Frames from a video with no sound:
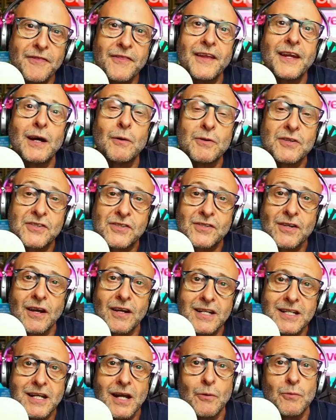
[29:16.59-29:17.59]
then I would certainly
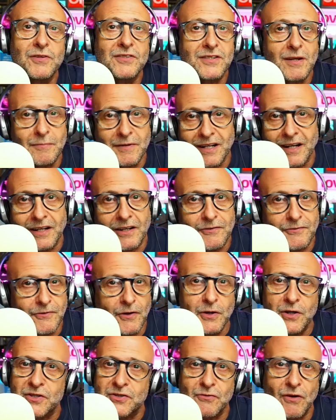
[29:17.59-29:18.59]
go with something like a
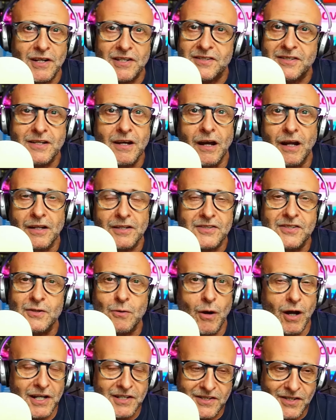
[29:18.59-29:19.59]
Focusrite Scarlett
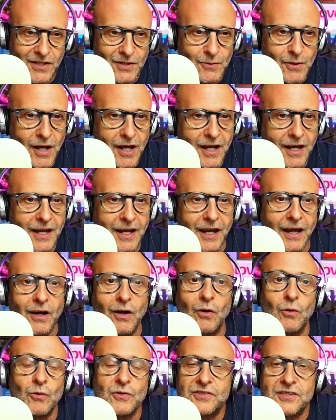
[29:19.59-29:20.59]
2i2
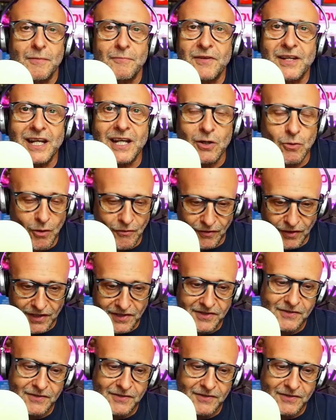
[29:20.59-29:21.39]
or something equivalent.